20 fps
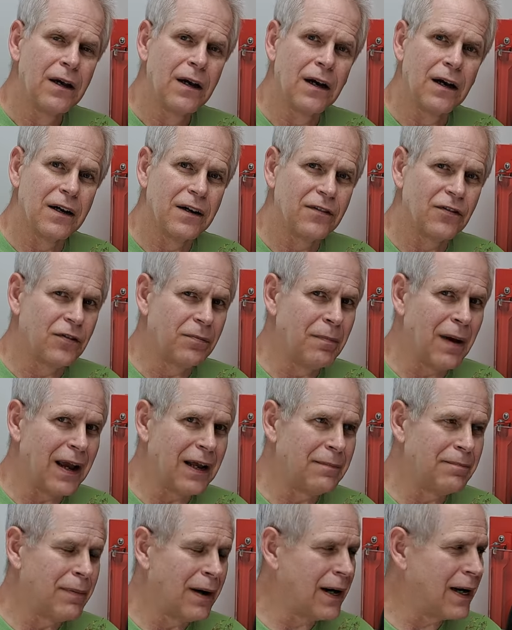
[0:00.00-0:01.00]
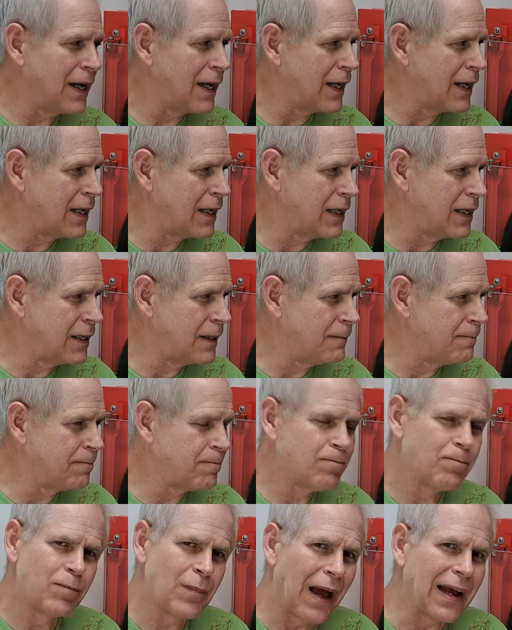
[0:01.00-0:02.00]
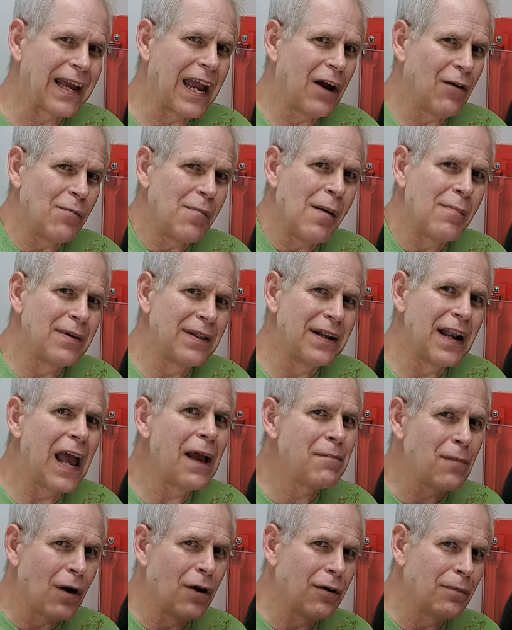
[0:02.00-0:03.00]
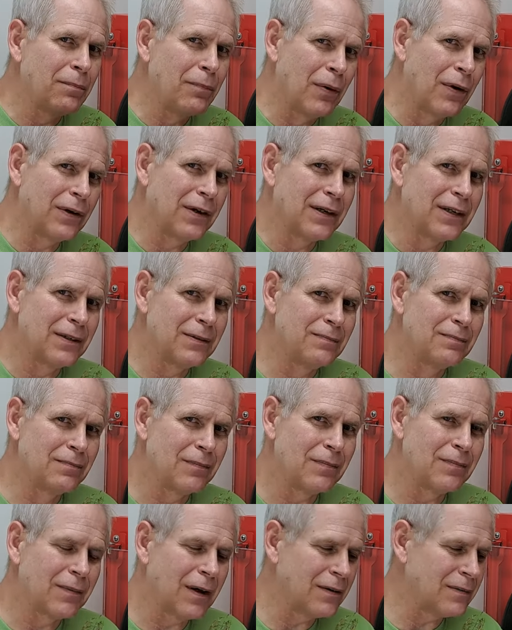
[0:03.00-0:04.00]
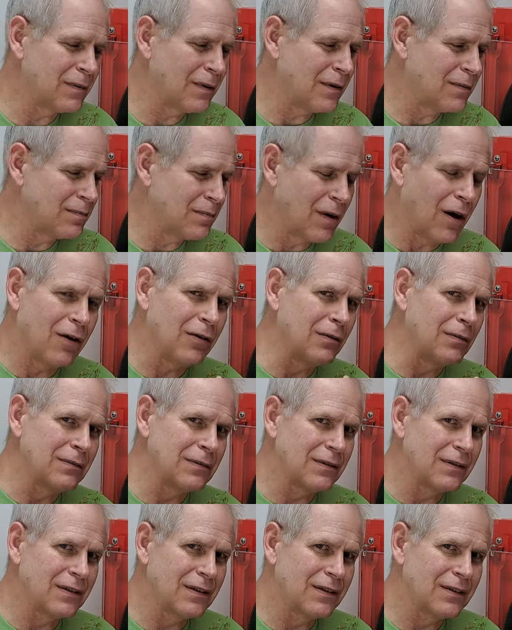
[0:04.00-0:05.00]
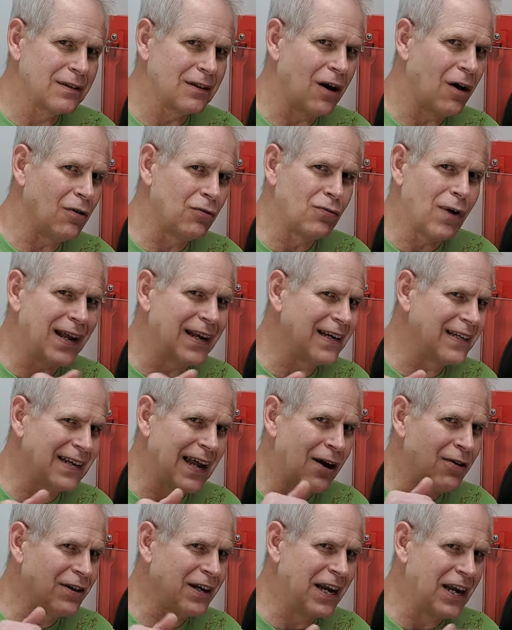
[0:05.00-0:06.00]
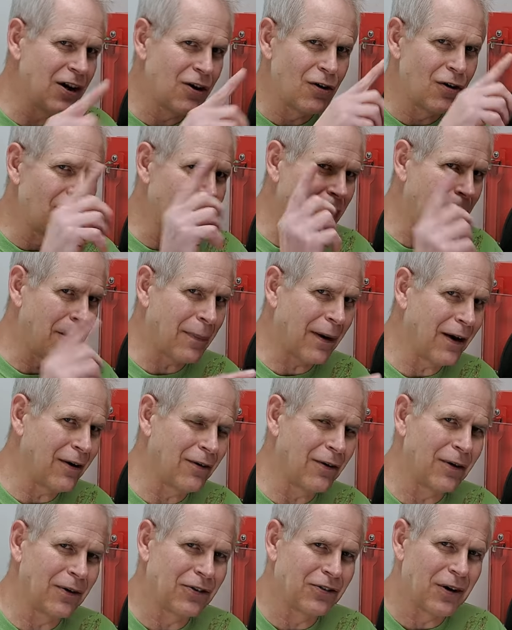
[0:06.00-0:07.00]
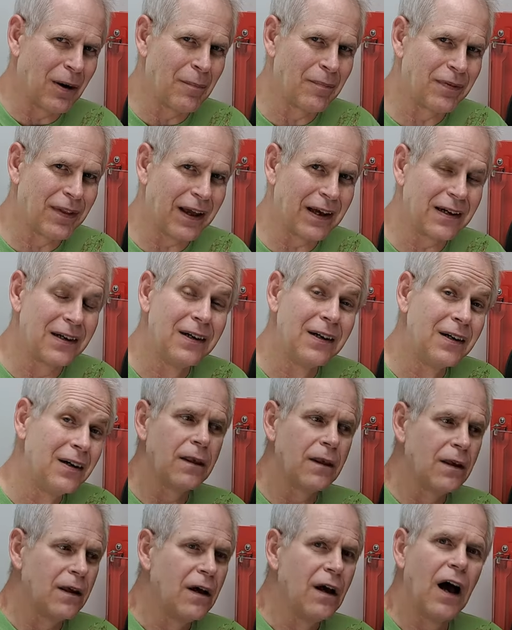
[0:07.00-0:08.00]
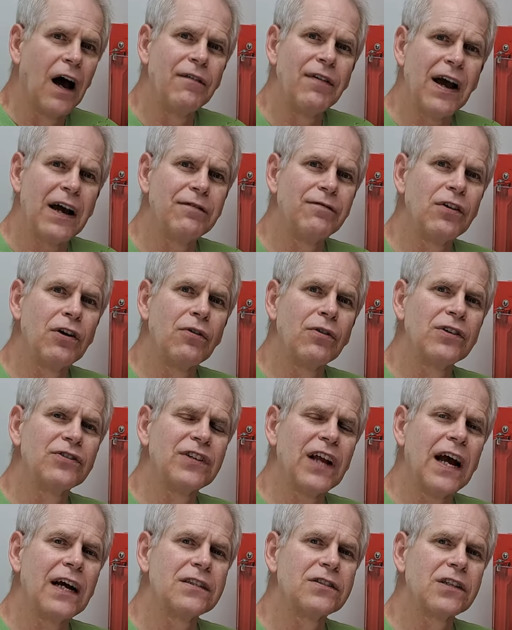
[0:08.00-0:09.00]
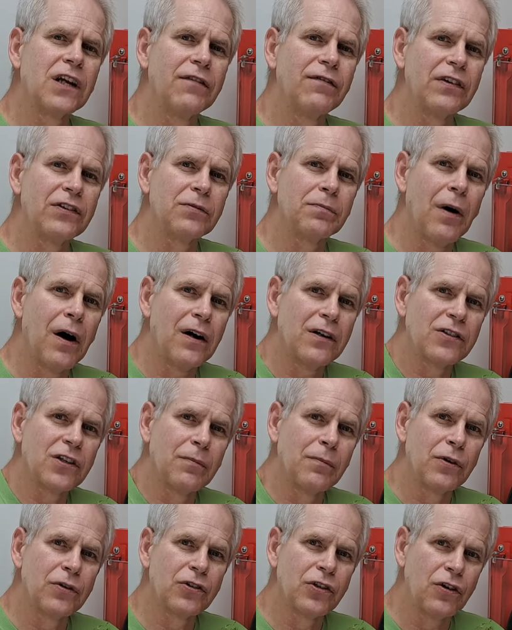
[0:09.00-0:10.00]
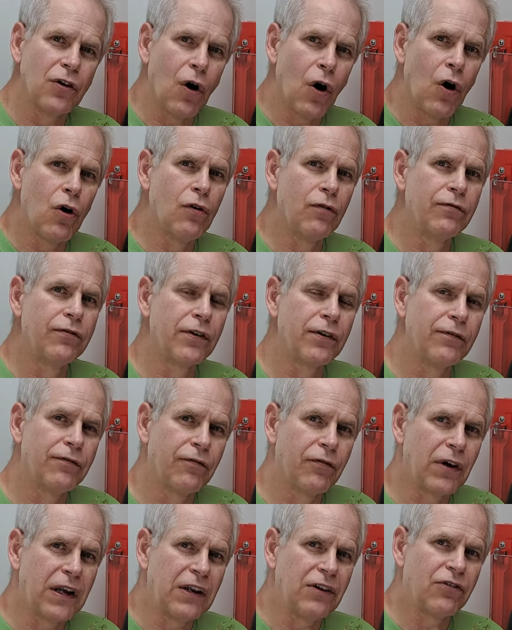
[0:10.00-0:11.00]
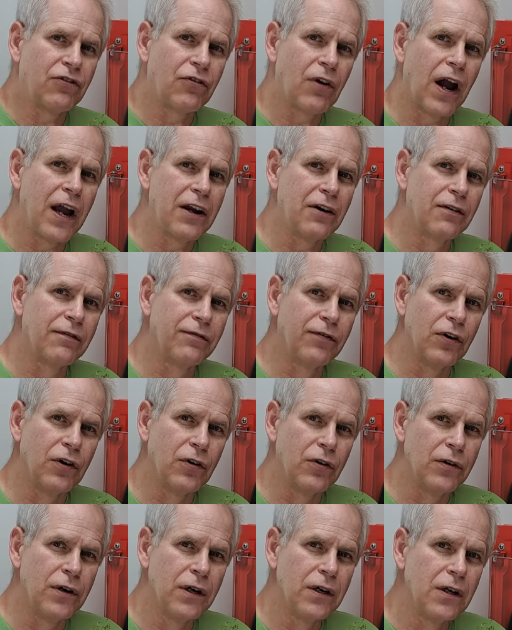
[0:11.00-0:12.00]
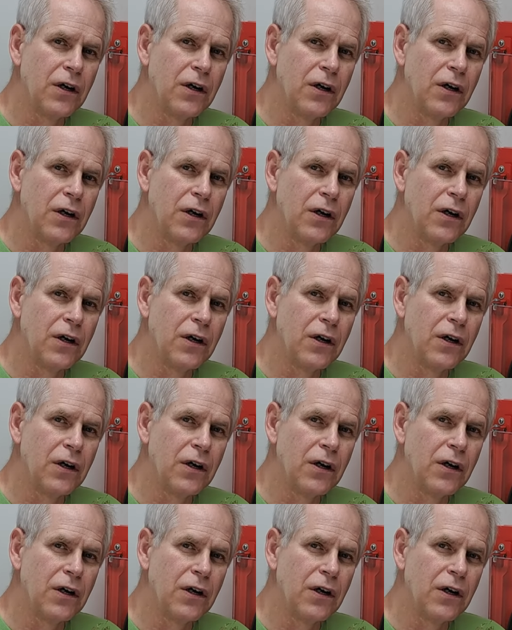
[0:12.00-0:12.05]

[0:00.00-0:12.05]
Uh, it's made by, I can't remember the name. I'll put a, a I'll, I'll write it down here or up here or something. I've had viewers ask if it's possible to over freeze dry your food.